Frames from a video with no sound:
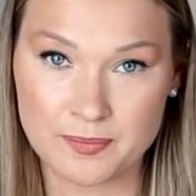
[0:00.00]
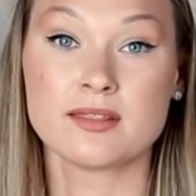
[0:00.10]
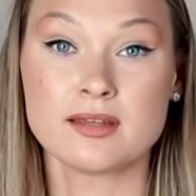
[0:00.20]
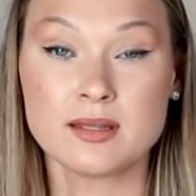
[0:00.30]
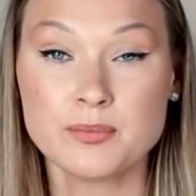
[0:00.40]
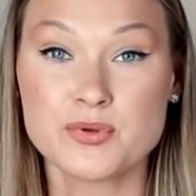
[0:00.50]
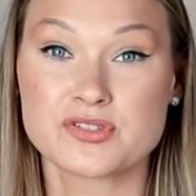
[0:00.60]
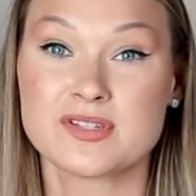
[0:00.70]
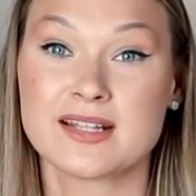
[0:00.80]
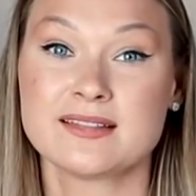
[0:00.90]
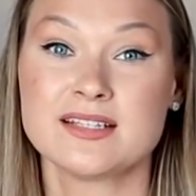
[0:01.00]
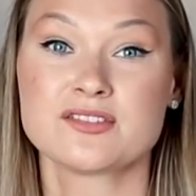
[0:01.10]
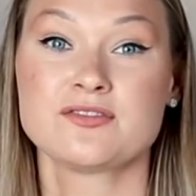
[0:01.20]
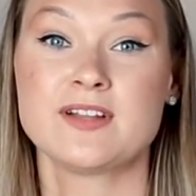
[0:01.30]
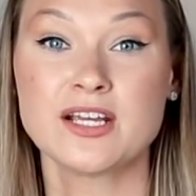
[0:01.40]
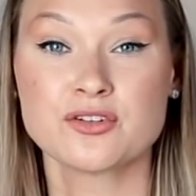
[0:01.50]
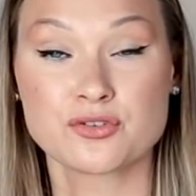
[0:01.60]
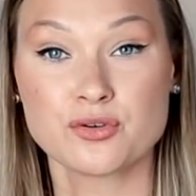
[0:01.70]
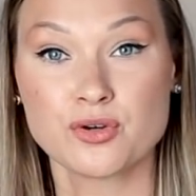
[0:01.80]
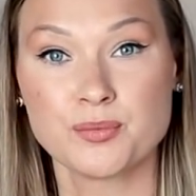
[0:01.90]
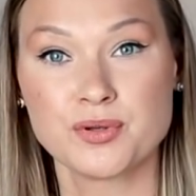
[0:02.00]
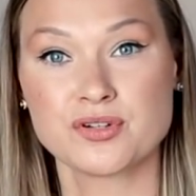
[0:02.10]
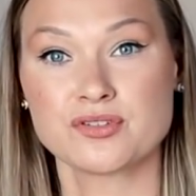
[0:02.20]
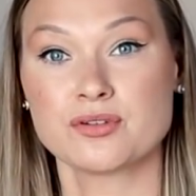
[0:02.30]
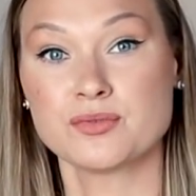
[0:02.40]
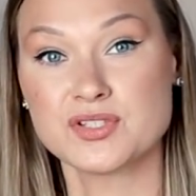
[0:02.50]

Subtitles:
The inputs that these flight control computers